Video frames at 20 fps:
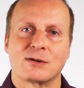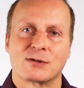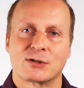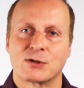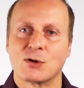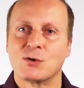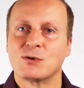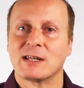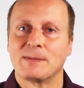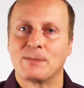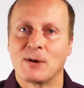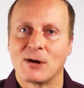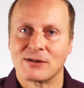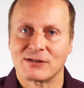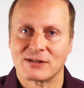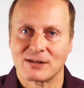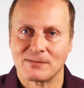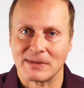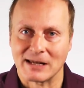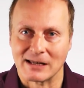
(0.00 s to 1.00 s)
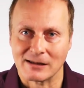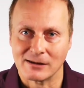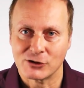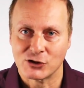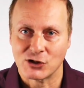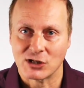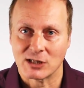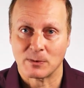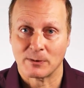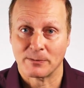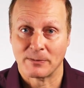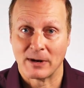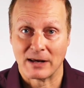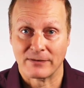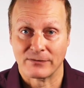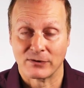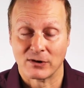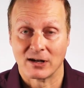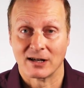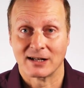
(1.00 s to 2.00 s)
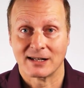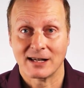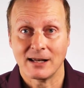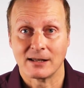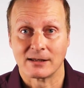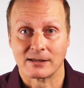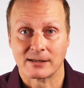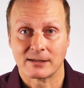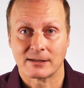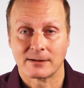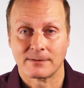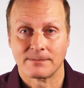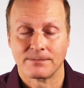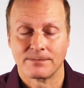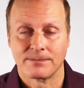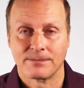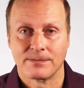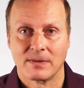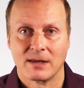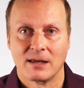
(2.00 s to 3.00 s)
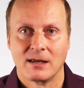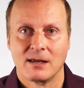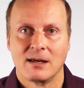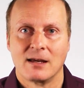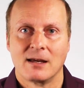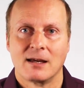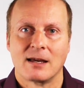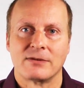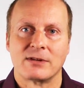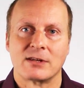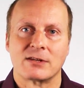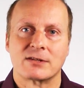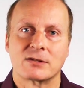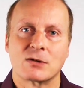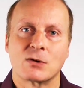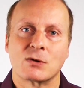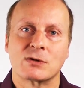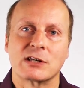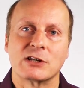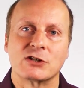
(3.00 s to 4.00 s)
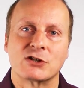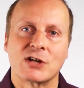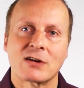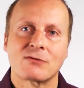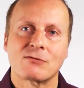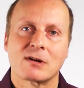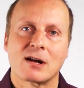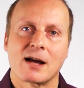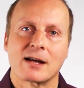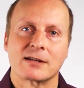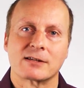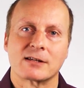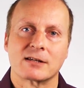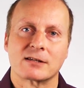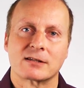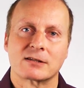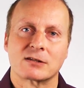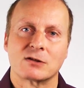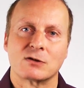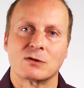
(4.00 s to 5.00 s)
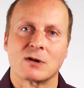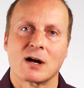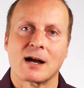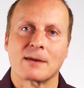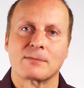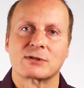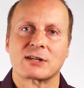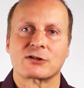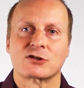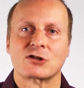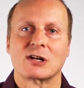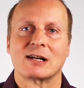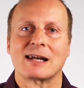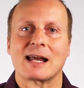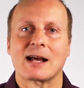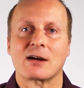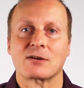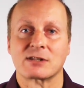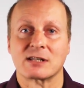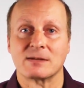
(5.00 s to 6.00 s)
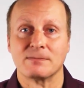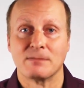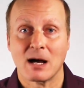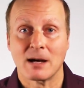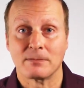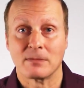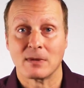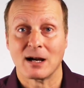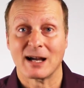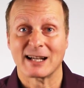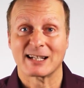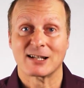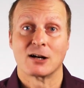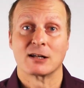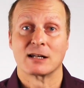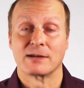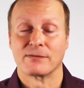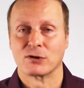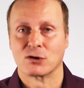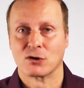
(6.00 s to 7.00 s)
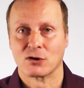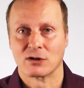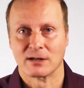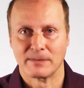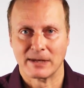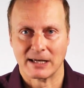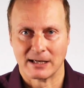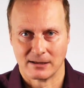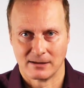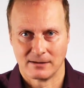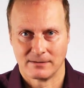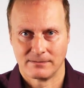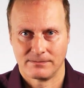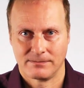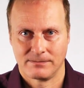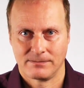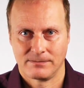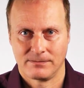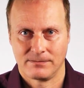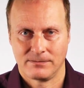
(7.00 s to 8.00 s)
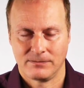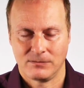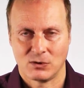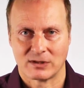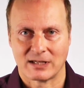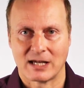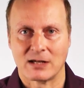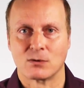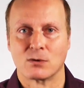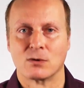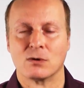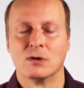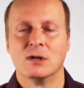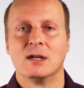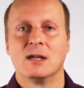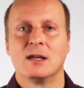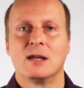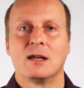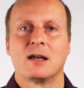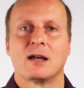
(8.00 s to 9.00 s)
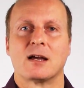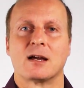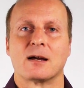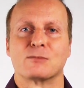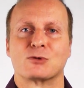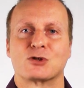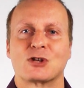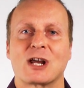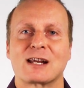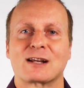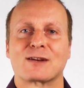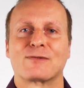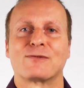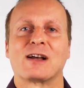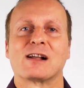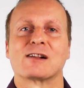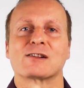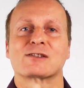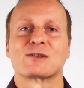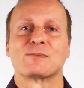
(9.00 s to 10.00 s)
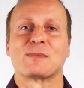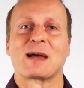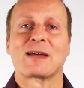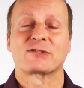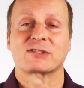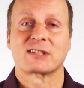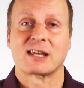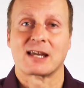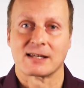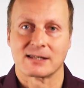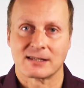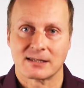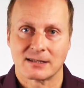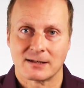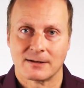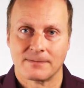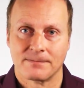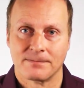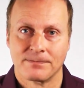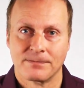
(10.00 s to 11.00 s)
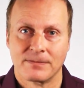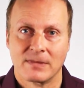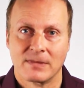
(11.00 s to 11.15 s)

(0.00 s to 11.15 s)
Susie burns a meal she's prepared for her kids. And then Susie generalizes to, I'm such a lousy mum, I can't even cook a meal. Okay, or Jake fails a maths test.